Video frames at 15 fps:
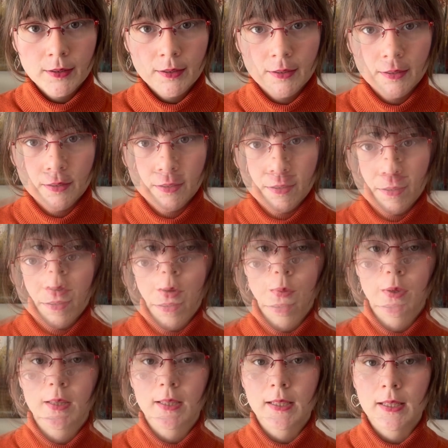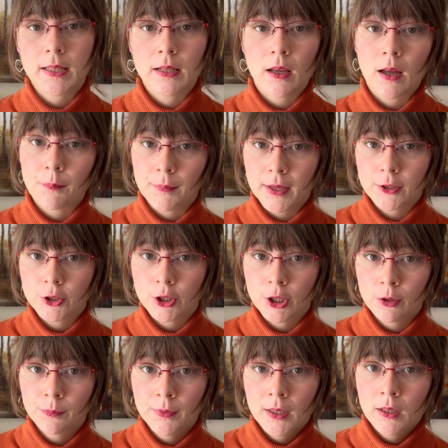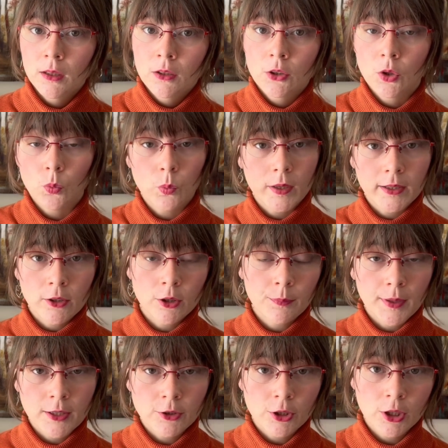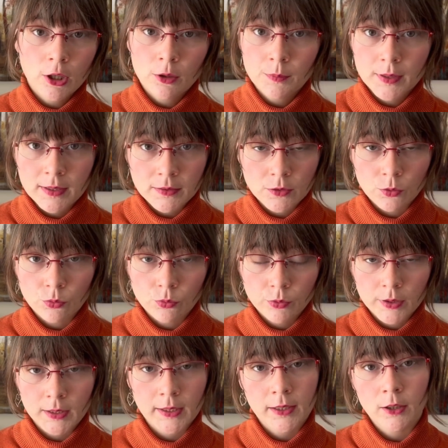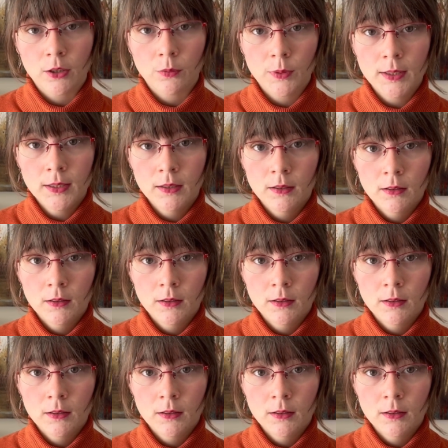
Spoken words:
Plus, if you really need a metronome, the Whitner metronome is a really good one,